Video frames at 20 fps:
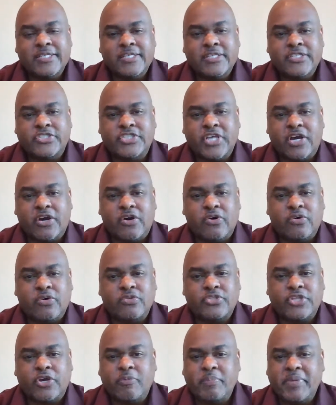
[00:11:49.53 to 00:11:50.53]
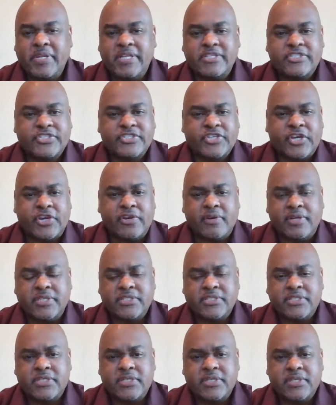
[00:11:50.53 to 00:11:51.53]
So don't be
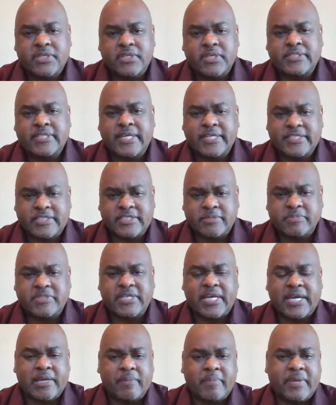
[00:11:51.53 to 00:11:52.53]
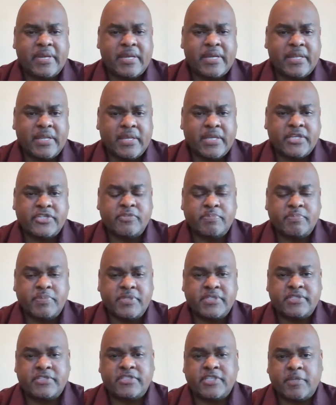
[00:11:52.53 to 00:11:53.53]
discouraged. It takes some time, man, to get your
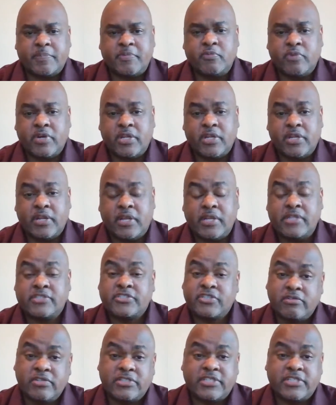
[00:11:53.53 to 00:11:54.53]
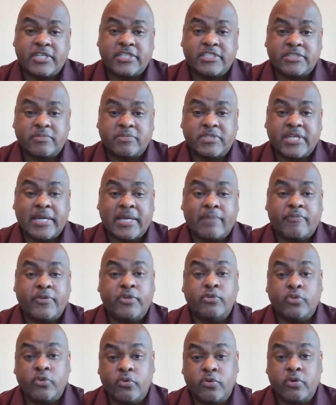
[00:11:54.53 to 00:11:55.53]
business up and running. And it certainly takes some time for
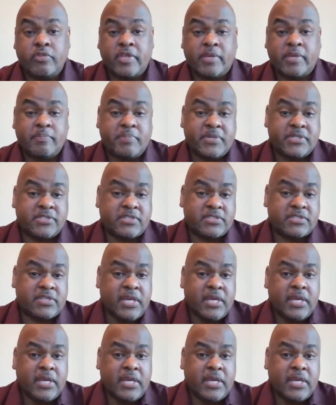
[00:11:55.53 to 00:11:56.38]
you to grow that business